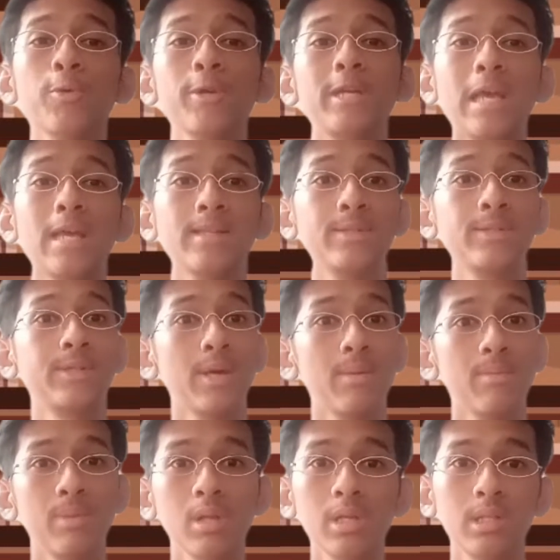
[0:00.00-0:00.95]
I'm not gonna
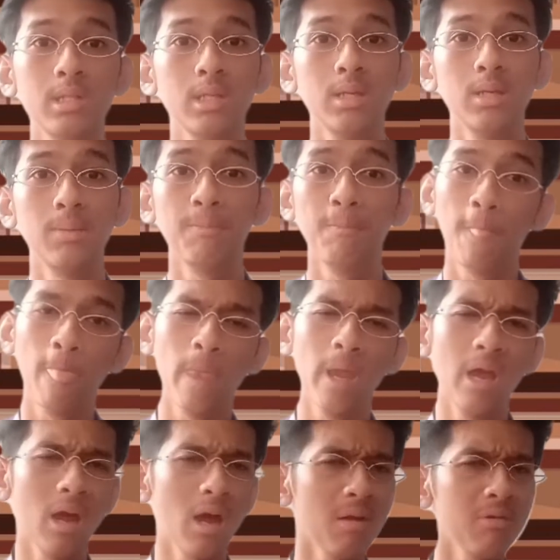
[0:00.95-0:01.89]
lie that having a
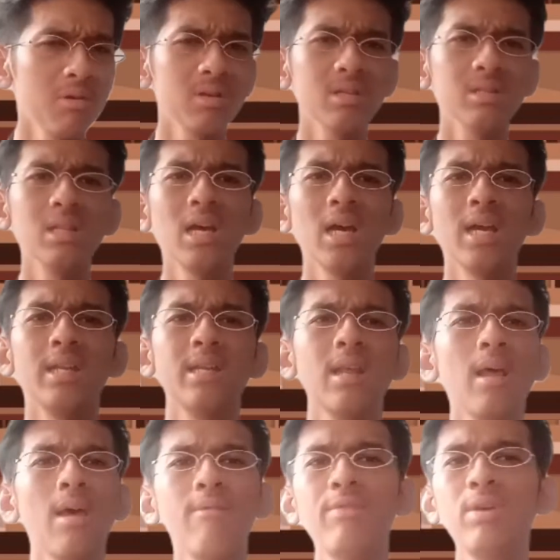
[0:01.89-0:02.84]
biggest job
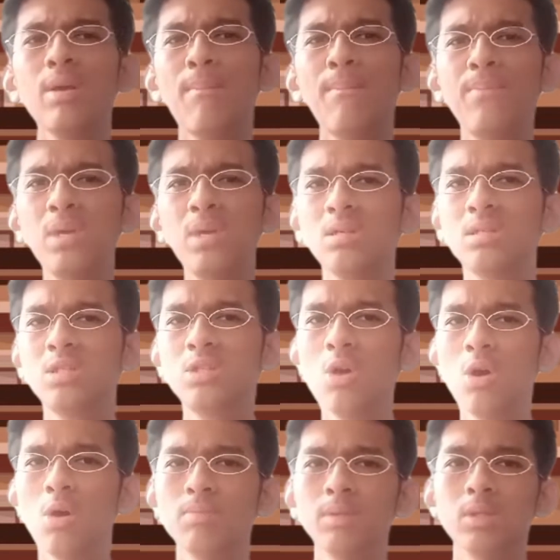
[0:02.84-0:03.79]
accrues bigger
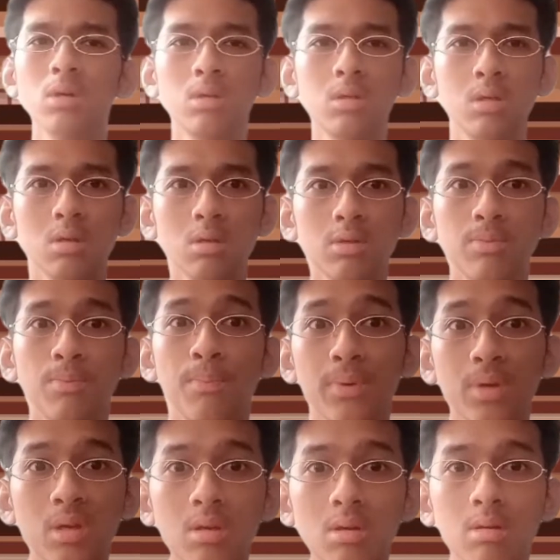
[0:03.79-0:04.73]
responsibility, and I
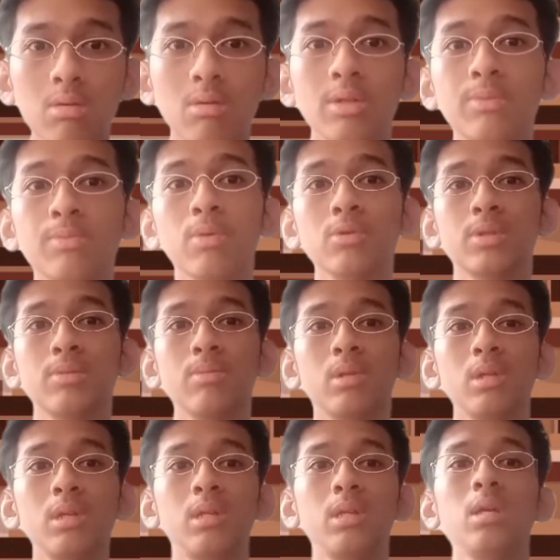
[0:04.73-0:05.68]
faced a lot of
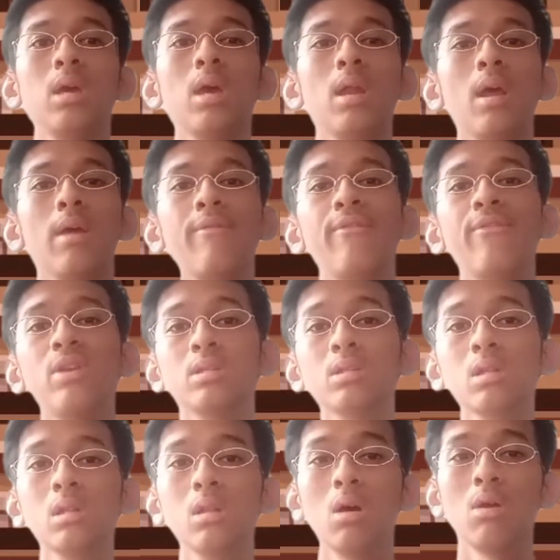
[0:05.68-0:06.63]
problem becoming a prime
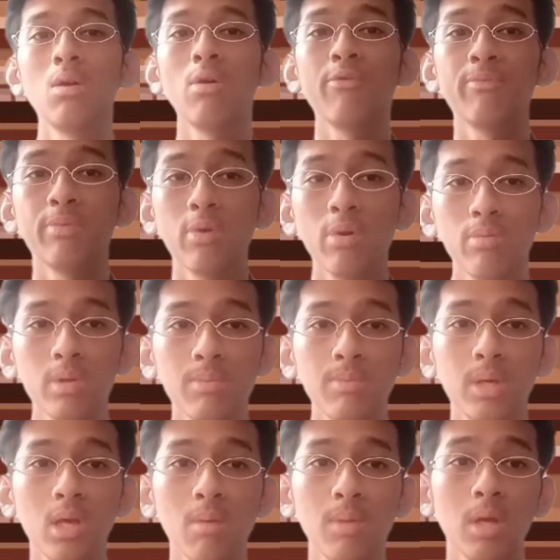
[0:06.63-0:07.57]
minister
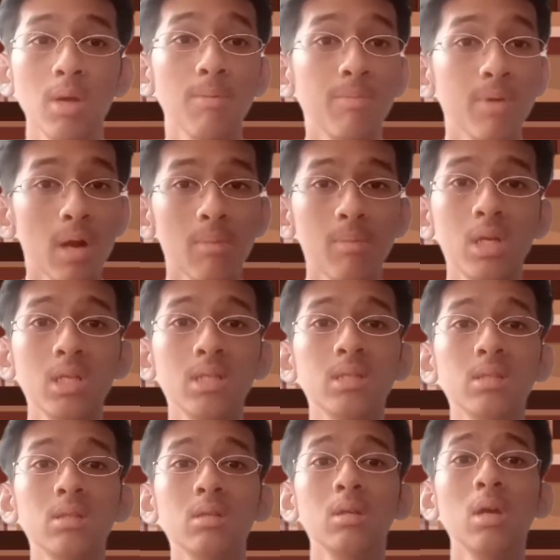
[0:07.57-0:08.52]
that quite
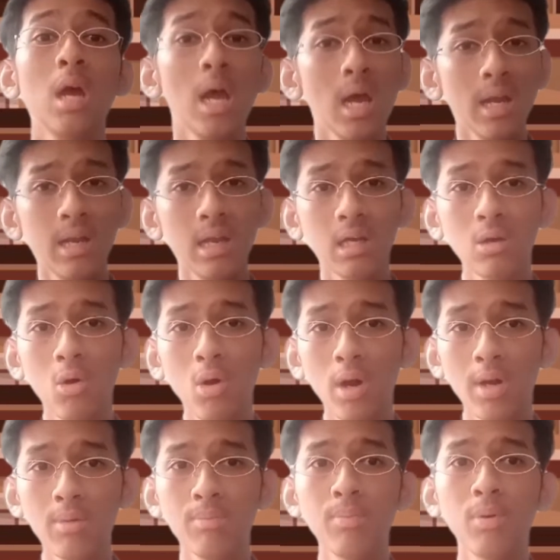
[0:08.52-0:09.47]
problematic for government to
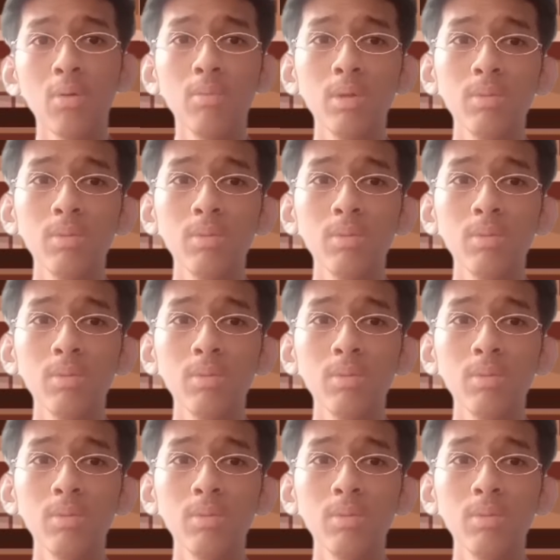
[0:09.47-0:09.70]
handle it.